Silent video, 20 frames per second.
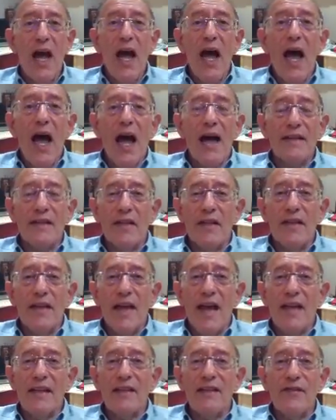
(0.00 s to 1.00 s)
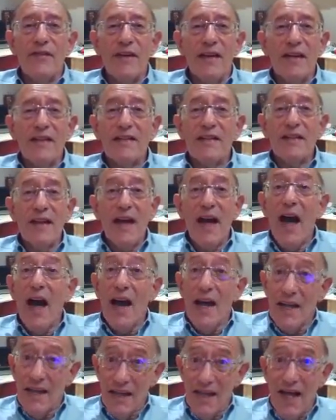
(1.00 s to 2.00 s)
and at the end of it,
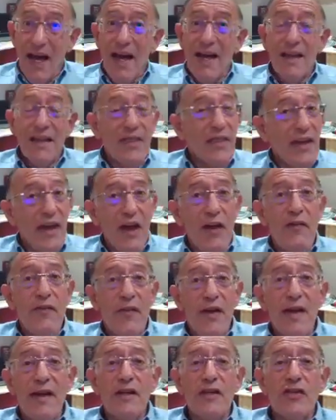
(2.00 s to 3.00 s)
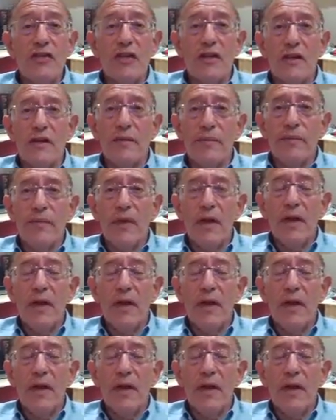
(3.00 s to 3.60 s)
I like the ovation.